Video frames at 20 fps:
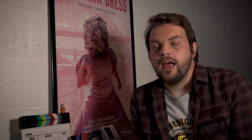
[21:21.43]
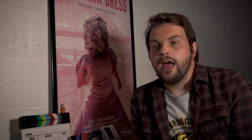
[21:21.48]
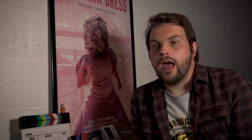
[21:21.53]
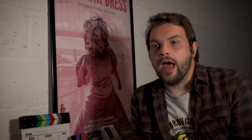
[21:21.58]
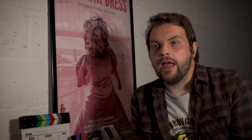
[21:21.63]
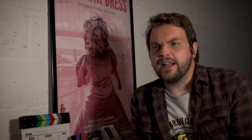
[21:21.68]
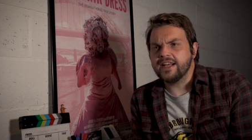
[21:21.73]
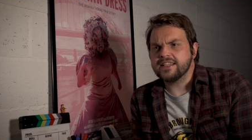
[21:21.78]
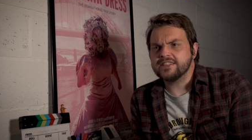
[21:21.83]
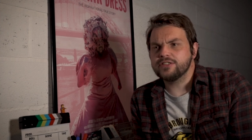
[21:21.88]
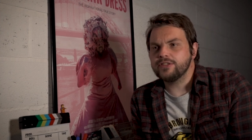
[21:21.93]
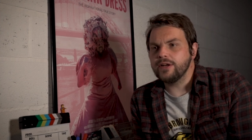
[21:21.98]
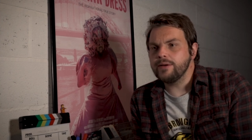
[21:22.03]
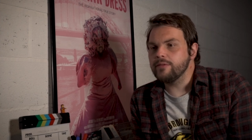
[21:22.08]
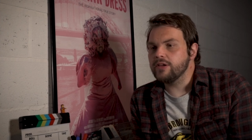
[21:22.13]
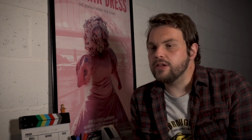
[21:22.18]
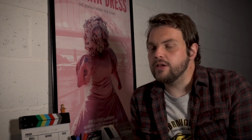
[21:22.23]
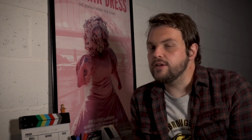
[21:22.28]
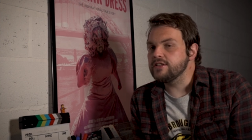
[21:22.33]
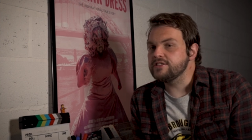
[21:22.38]
An
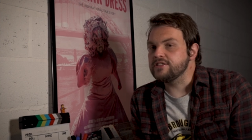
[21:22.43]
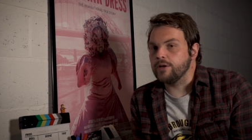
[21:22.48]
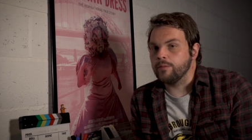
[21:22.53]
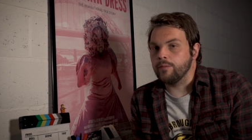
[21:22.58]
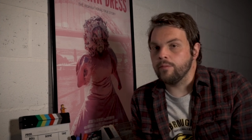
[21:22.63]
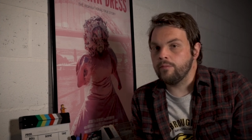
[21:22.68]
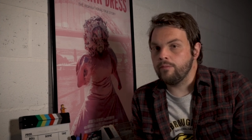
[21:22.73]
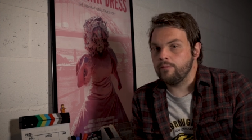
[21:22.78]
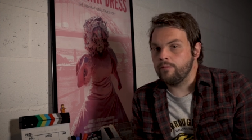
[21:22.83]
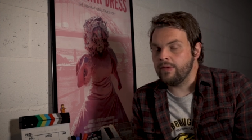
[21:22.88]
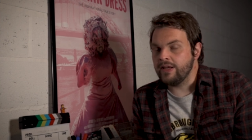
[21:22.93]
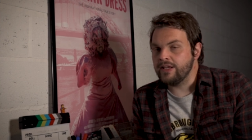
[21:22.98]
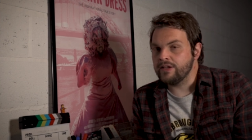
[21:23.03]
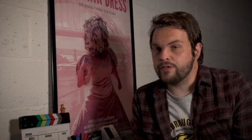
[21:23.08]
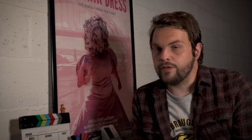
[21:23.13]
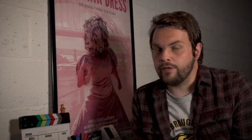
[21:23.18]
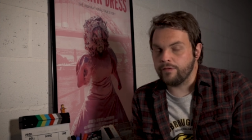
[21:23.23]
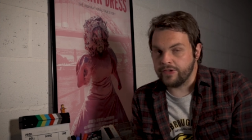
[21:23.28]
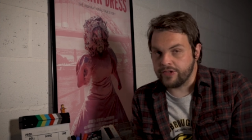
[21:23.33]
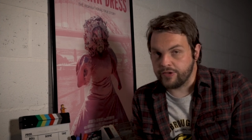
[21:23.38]
extreme close-up
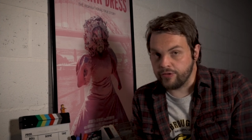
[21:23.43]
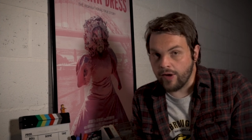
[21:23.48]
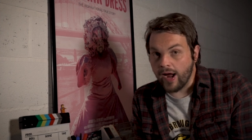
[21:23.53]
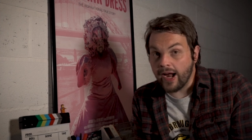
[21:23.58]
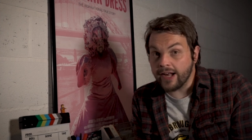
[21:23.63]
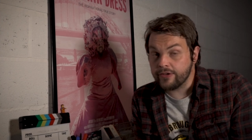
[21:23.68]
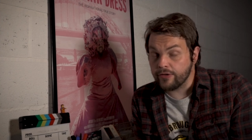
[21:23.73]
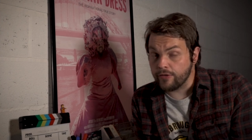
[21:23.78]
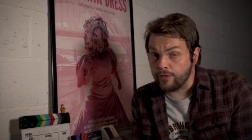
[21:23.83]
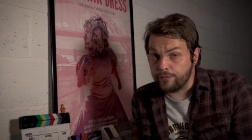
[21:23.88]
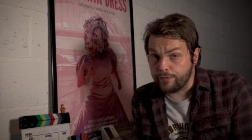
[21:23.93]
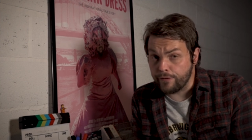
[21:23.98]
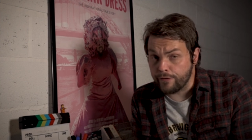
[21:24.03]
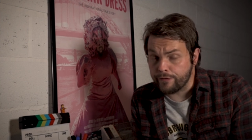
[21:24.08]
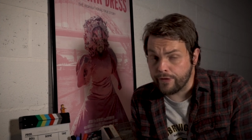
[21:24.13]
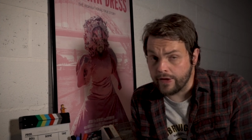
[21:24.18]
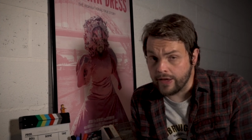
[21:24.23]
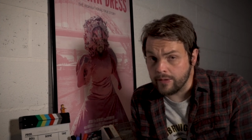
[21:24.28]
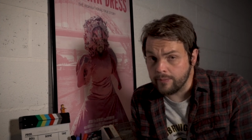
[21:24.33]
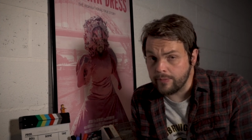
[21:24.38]
means that the director of the
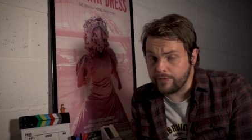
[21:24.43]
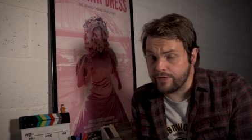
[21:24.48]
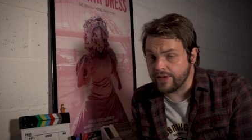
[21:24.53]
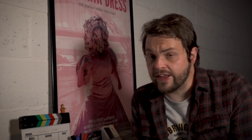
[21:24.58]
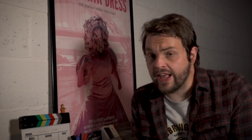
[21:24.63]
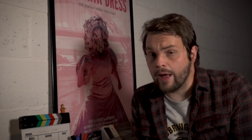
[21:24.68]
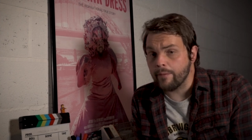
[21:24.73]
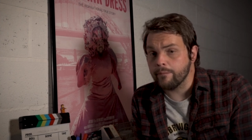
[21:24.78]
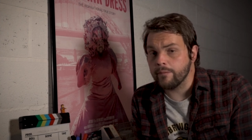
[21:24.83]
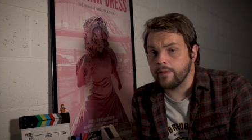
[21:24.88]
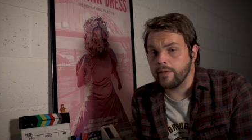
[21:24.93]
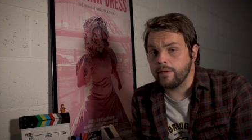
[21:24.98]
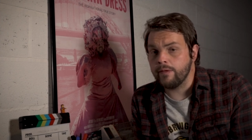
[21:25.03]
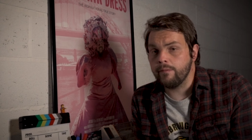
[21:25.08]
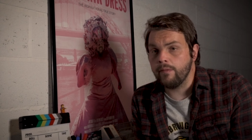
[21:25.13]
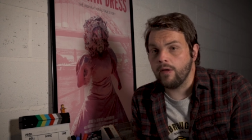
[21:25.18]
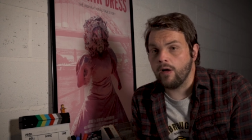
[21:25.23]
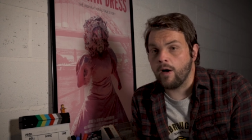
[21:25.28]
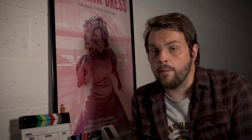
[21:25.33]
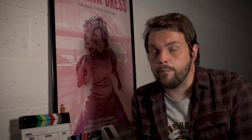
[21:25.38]
film and the
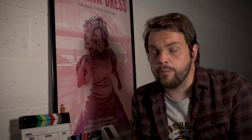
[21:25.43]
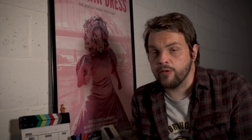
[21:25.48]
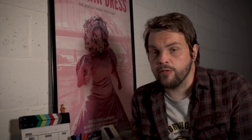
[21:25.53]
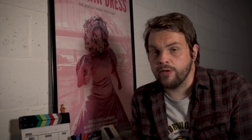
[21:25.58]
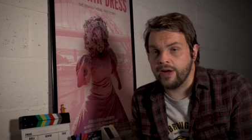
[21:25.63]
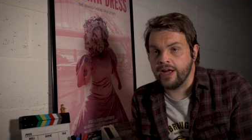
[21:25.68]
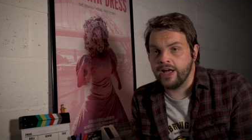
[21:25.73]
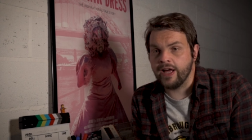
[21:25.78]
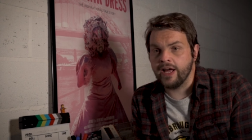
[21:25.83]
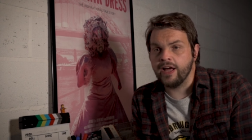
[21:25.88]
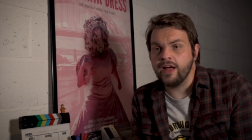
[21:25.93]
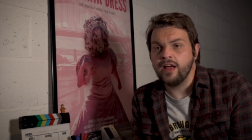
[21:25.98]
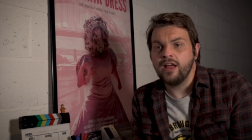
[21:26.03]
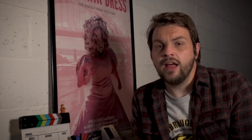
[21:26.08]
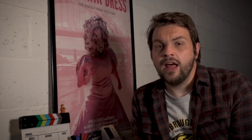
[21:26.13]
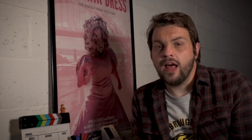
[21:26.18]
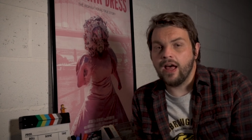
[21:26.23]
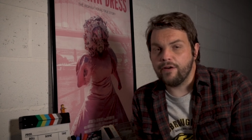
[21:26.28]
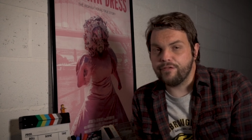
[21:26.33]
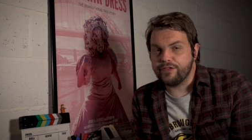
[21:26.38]
camera operator
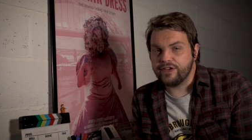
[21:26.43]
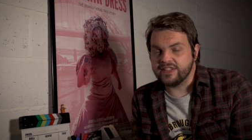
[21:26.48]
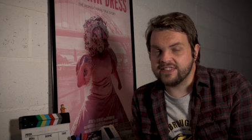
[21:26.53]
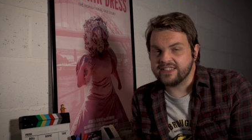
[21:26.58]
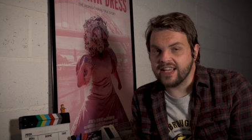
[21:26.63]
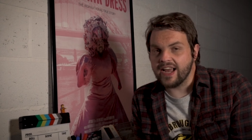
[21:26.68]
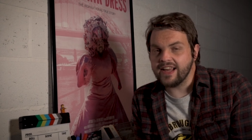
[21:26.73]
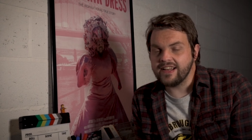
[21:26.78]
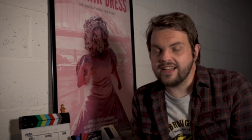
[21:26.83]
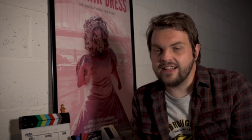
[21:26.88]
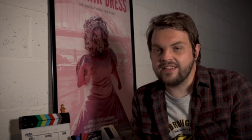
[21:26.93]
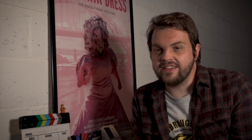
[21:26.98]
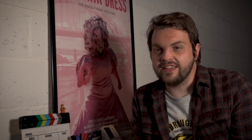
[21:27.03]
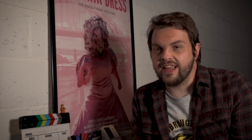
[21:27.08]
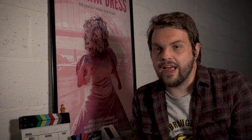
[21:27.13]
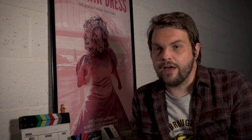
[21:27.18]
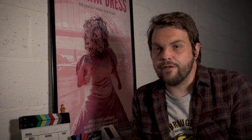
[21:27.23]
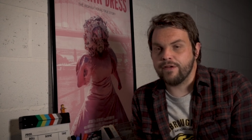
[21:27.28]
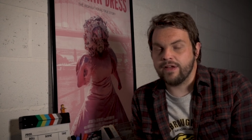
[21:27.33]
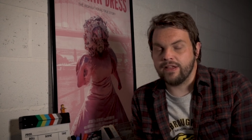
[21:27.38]
have decided
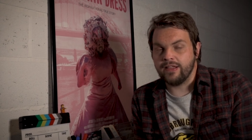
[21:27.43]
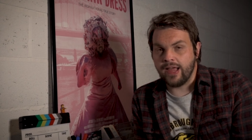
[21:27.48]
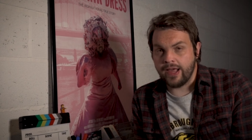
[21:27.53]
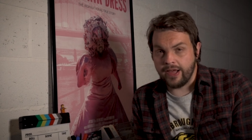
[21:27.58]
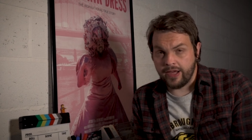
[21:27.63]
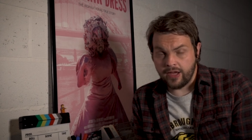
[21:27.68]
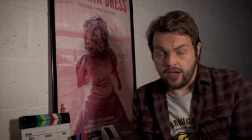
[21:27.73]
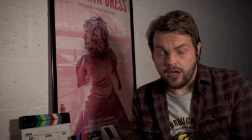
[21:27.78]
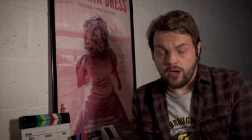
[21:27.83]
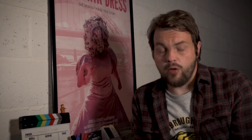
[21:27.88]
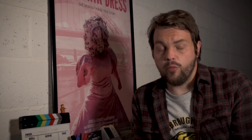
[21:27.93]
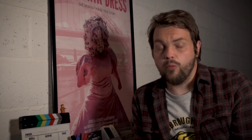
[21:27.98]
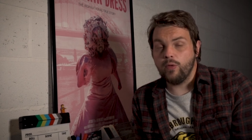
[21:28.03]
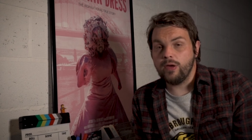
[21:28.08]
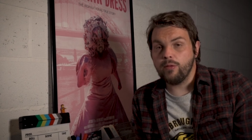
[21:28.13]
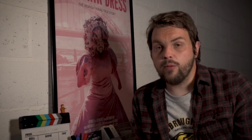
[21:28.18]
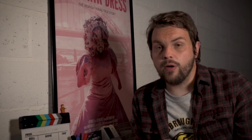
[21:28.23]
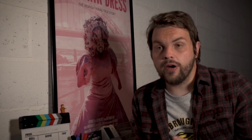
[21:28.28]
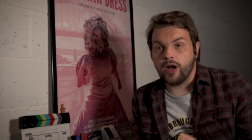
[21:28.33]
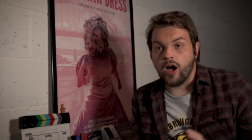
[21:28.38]
together, like,
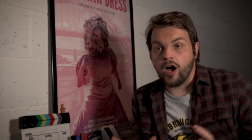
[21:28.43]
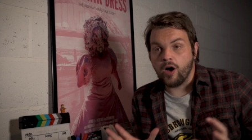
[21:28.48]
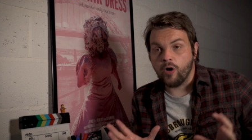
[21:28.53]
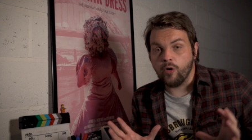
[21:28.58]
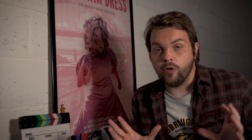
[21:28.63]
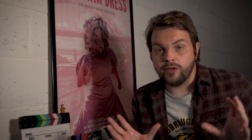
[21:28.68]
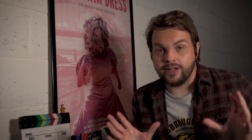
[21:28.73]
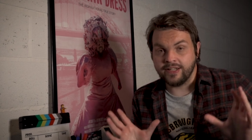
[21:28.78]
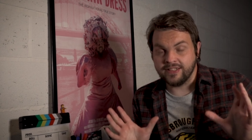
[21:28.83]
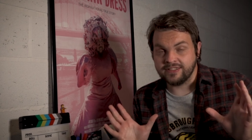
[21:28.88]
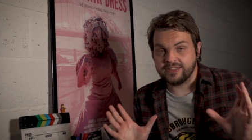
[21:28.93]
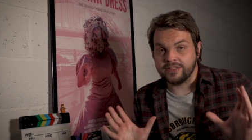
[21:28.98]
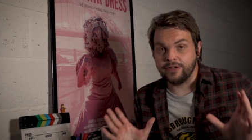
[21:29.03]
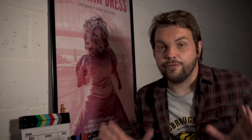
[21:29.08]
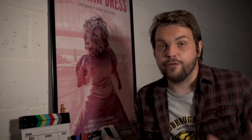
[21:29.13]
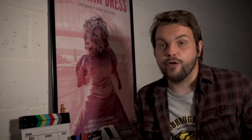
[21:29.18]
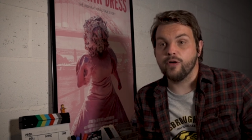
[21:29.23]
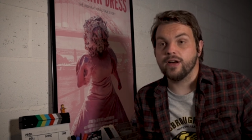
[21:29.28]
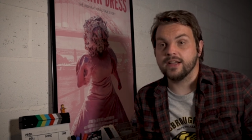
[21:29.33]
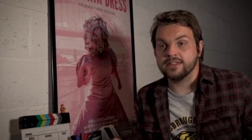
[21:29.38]
we want our audience to
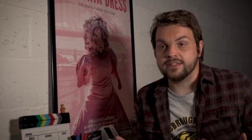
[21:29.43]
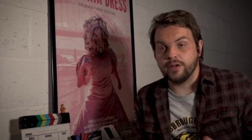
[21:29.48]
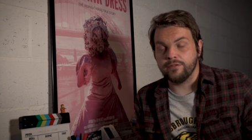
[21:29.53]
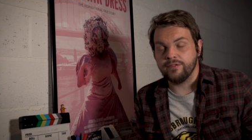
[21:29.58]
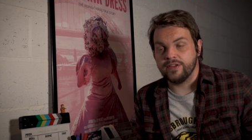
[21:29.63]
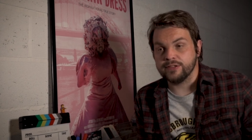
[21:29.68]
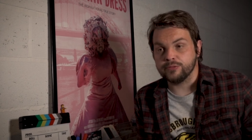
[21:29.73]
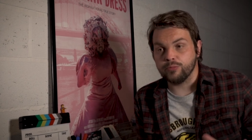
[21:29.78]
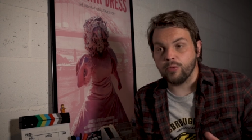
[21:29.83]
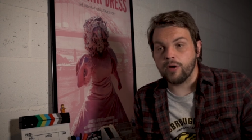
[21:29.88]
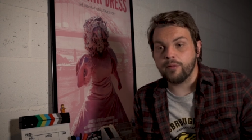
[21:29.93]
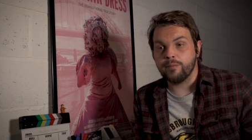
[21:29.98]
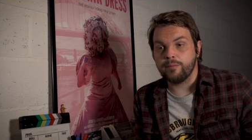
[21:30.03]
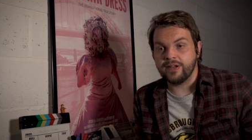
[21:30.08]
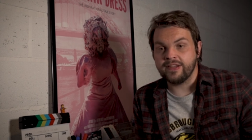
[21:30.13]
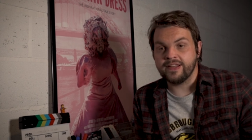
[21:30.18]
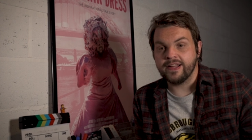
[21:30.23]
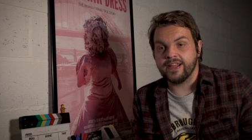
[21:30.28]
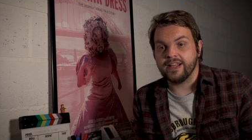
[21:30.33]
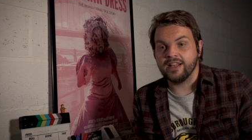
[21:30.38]
focus on this one
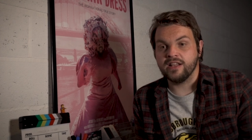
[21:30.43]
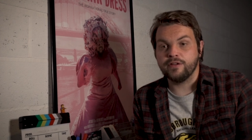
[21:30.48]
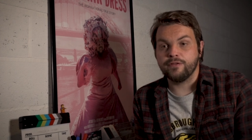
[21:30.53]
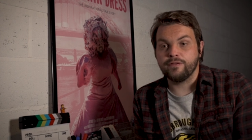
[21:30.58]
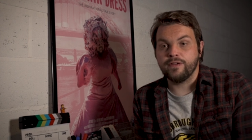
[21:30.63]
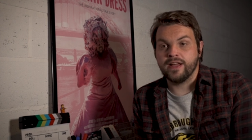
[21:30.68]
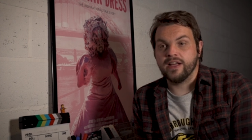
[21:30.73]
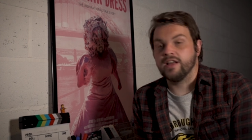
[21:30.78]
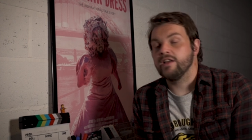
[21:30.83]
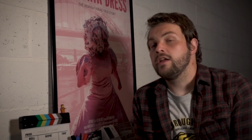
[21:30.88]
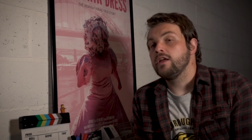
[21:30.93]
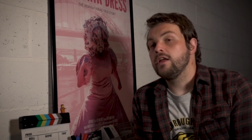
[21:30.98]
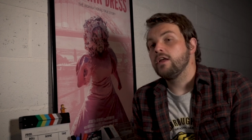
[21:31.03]
particular thing.